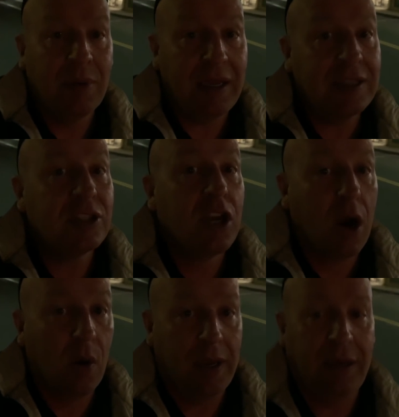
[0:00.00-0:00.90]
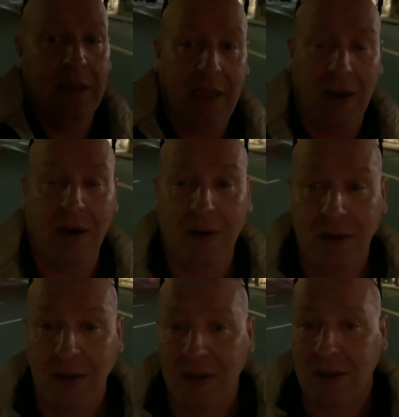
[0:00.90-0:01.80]
but it's going there.
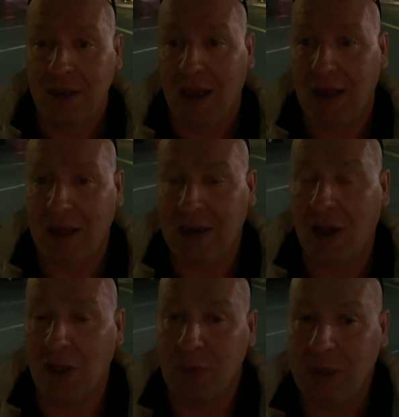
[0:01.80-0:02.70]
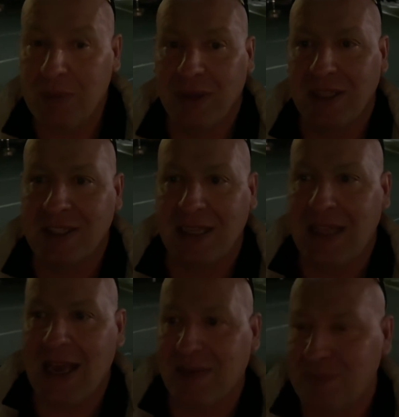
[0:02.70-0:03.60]
And all the people that
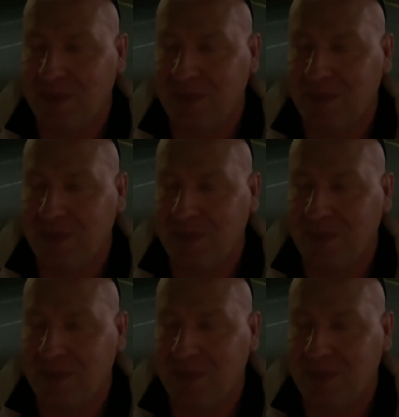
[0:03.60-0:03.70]
said that